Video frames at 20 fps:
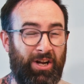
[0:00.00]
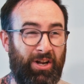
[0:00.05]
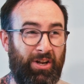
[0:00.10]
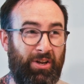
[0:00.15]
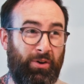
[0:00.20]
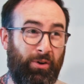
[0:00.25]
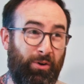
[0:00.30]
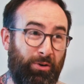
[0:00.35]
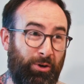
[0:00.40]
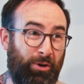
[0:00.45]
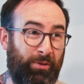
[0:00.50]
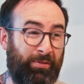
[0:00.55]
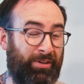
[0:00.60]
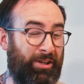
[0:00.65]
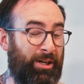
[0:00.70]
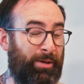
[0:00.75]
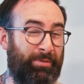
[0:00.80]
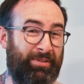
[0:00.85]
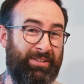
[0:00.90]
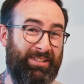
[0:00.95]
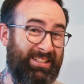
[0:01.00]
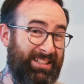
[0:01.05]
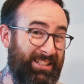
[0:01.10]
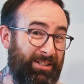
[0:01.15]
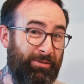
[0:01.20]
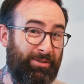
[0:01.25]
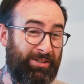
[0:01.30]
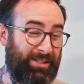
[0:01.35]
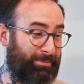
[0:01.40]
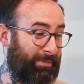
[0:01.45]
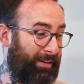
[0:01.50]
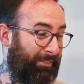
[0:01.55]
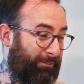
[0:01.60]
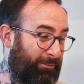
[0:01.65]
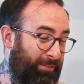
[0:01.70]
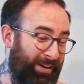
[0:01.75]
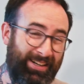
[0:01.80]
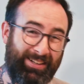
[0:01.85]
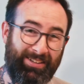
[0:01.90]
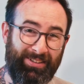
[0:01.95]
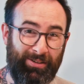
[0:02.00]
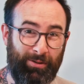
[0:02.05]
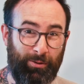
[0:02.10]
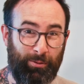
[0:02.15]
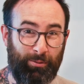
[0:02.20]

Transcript: knock off a couple of zeros and my friend can do